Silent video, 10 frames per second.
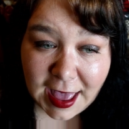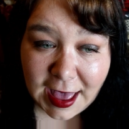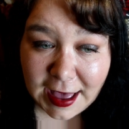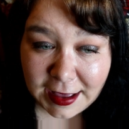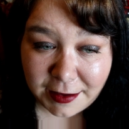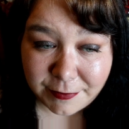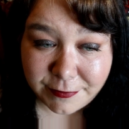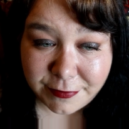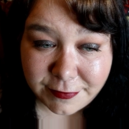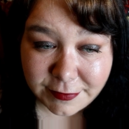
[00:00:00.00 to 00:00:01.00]

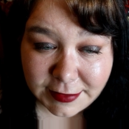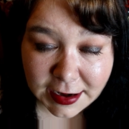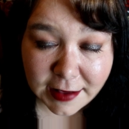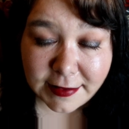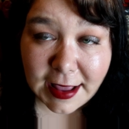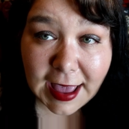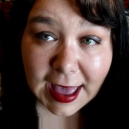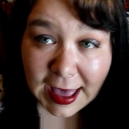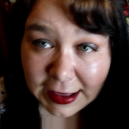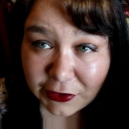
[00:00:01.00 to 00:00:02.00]
And I say
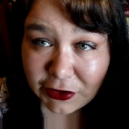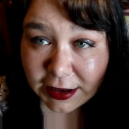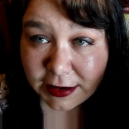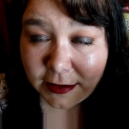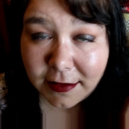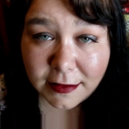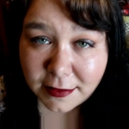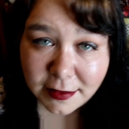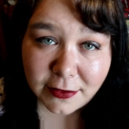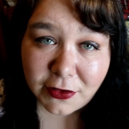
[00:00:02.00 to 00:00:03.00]
action,
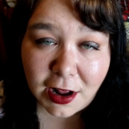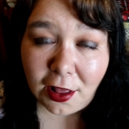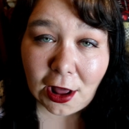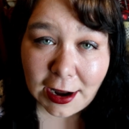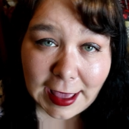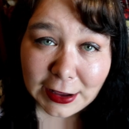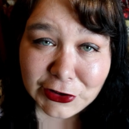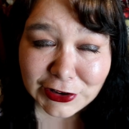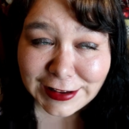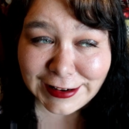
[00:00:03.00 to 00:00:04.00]
there's not a lot of
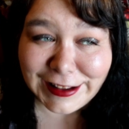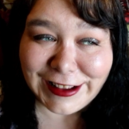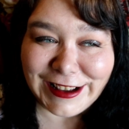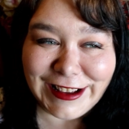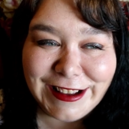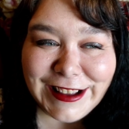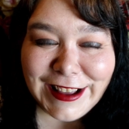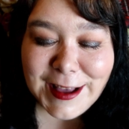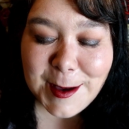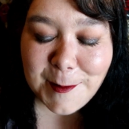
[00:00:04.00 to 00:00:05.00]
action.
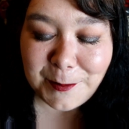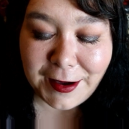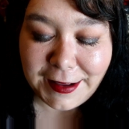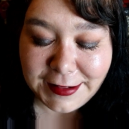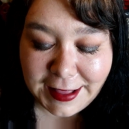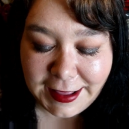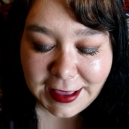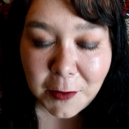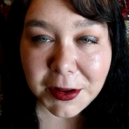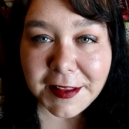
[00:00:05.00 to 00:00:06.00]
But like,
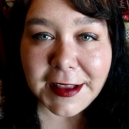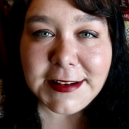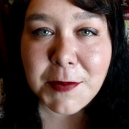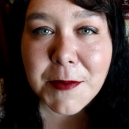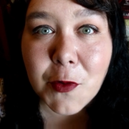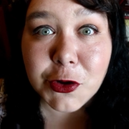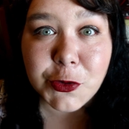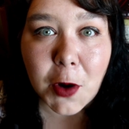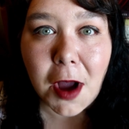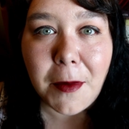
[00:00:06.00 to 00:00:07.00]
I would have liked a bit more
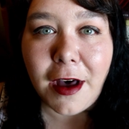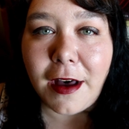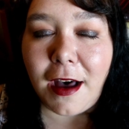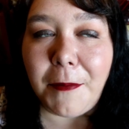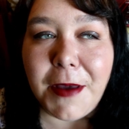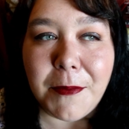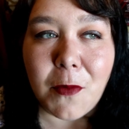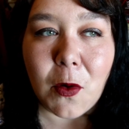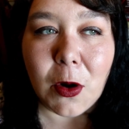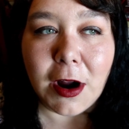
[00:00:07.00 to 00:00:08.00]
drama, a bit
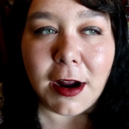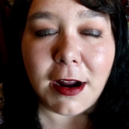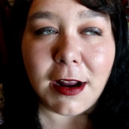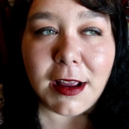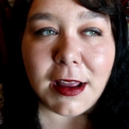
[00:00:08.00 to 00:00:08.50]
more